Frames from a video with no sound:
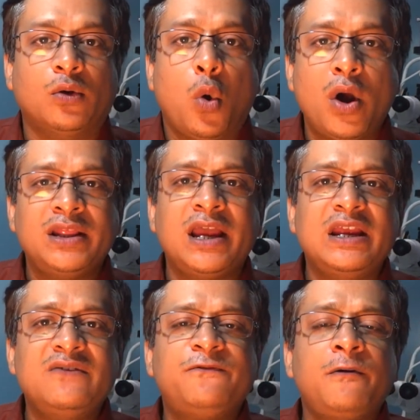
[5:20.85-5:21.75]
When the
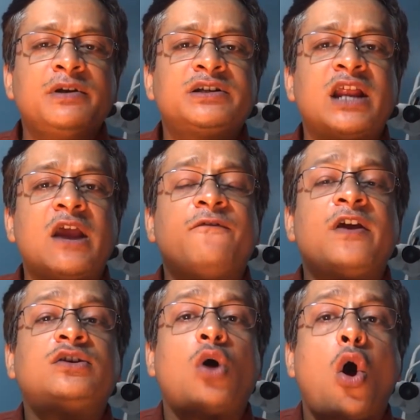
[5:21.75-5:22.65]
inflammation
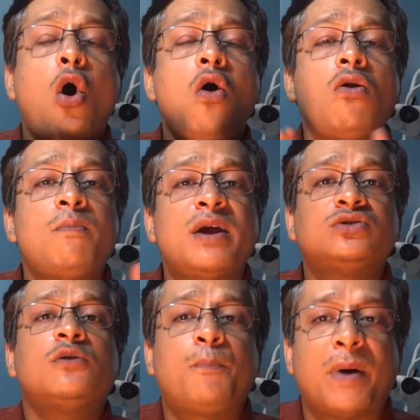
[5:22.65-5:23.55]
affects all
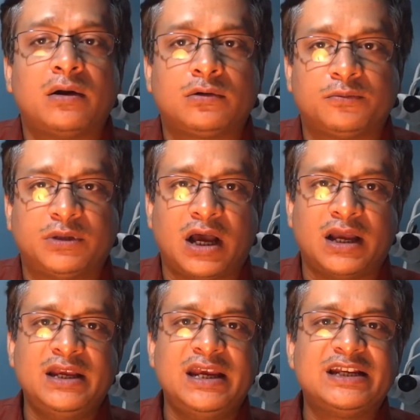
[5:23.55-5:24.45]
major part of the
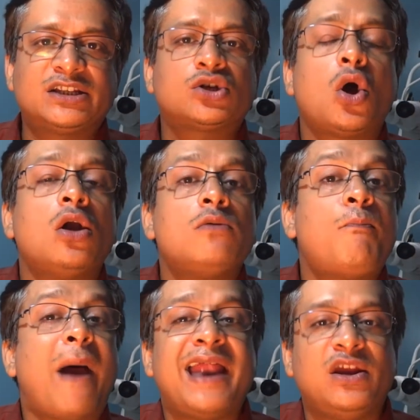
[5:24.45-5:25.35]
eye, it's
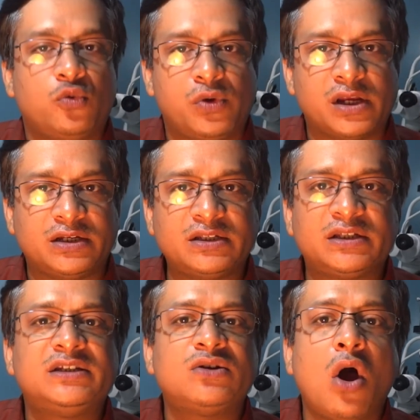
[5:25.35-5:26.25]
called panuveitis.
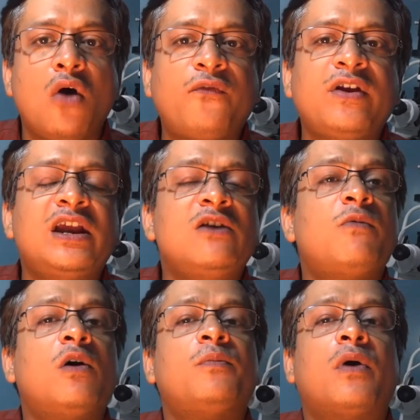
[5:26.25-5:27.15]
It often
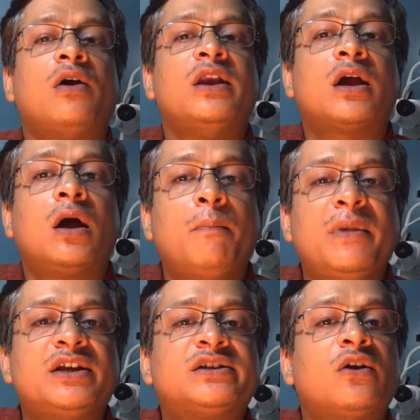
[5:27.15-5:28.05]
involves in a
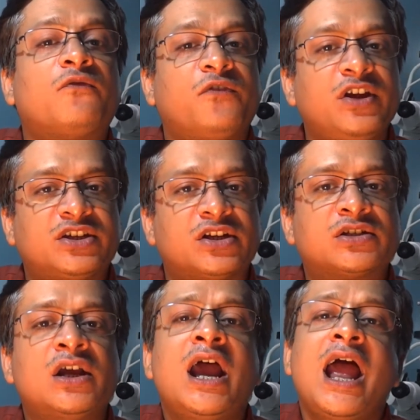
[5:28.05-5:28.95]
combination of
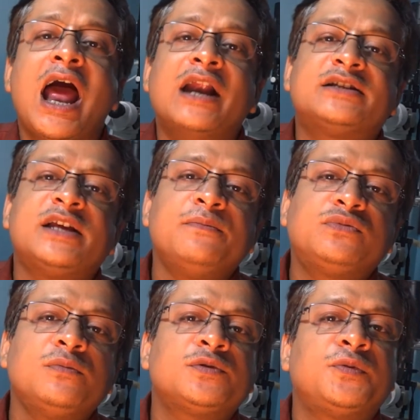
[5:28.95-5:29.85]
features and
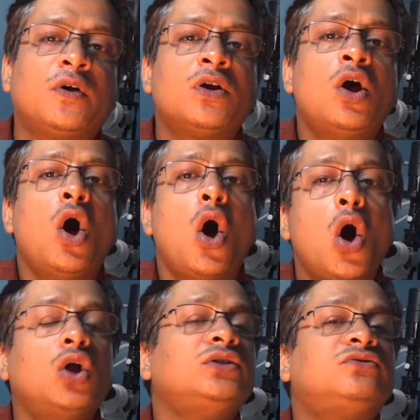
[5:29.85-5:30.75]
symptoms for
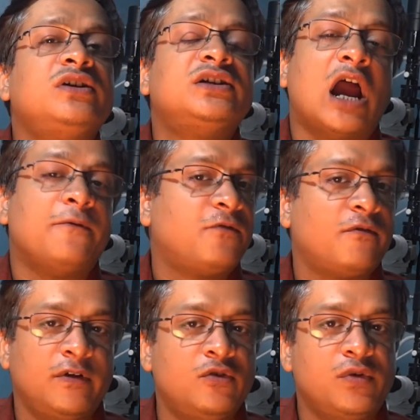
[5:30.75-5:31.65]
all three types
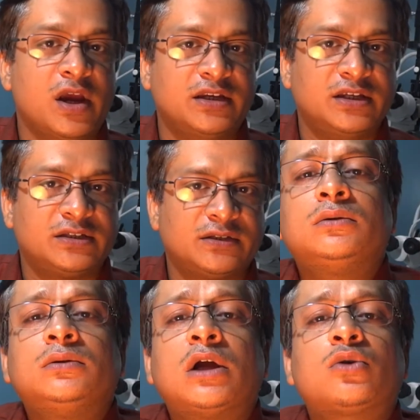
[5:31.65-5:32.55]
of uveitis.
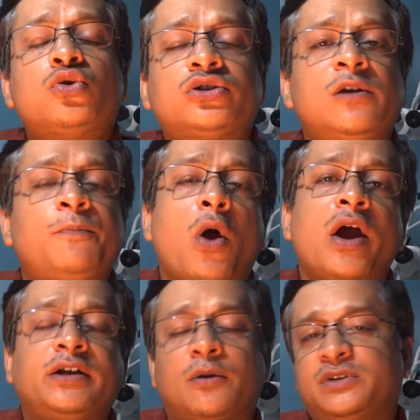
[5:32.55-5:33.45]
The crucial
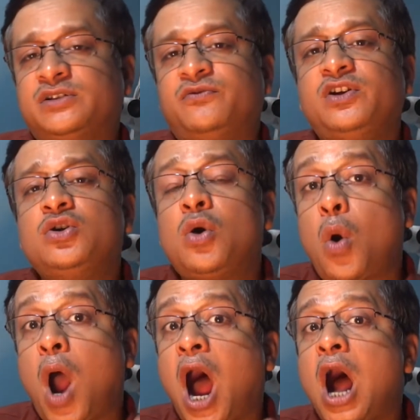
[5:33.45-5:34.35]
point of this video,
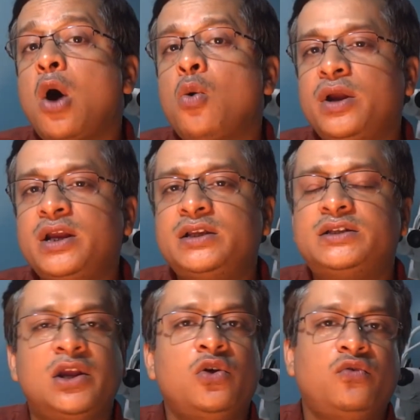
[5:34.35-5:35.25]
how is
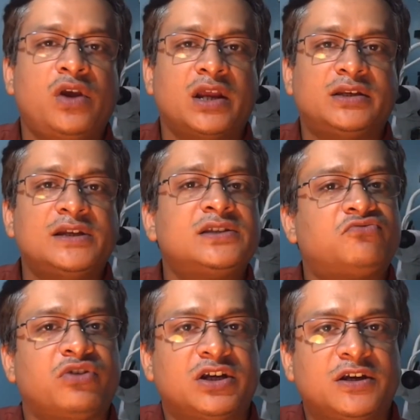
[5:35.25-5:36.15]
uveitis
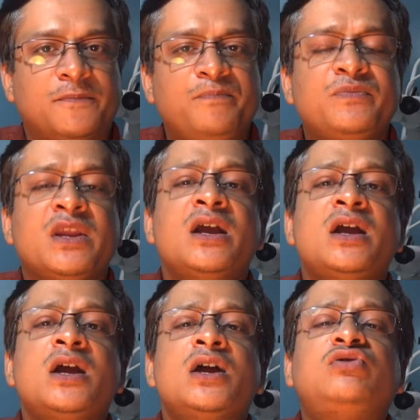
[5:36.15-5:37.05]
treated?
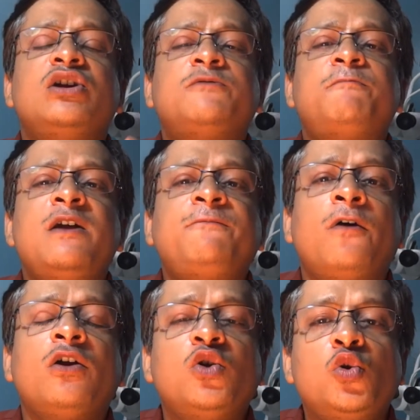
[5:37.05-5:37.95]
Treatment
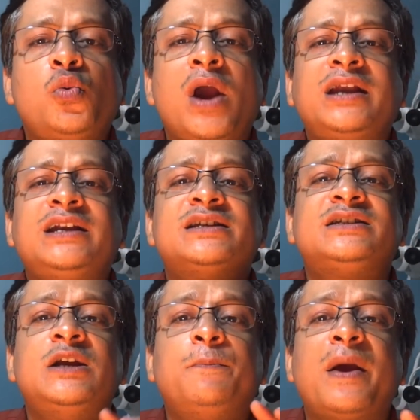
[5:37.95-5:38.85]
for uveitis
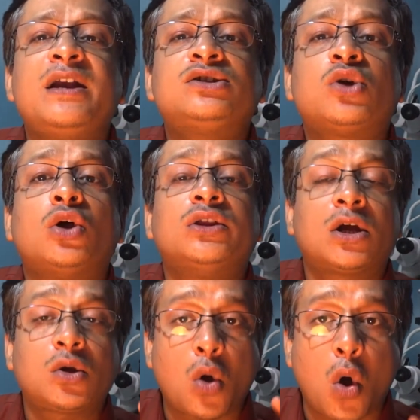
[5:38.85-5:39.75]
depends on
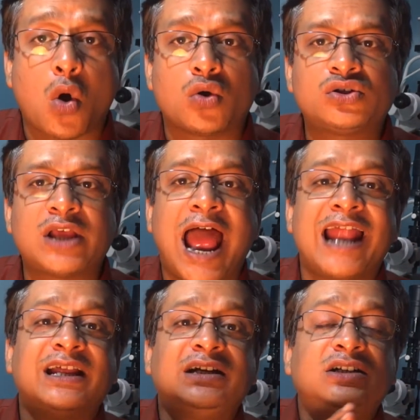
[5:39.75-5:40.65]
the cause
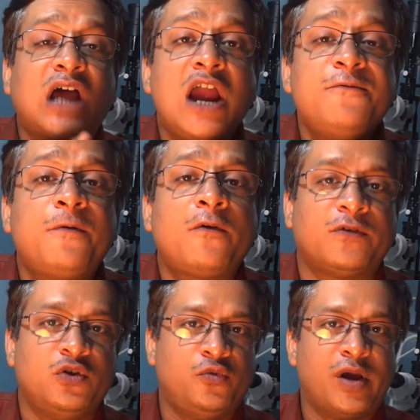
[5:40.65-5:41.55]
and the type of
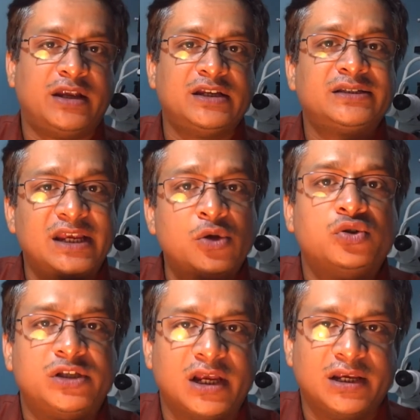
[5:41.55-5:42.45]
uveitis
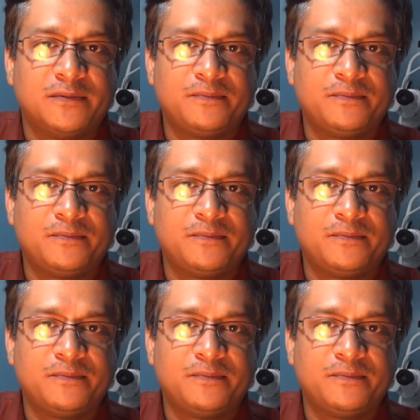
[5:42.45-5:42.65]
used.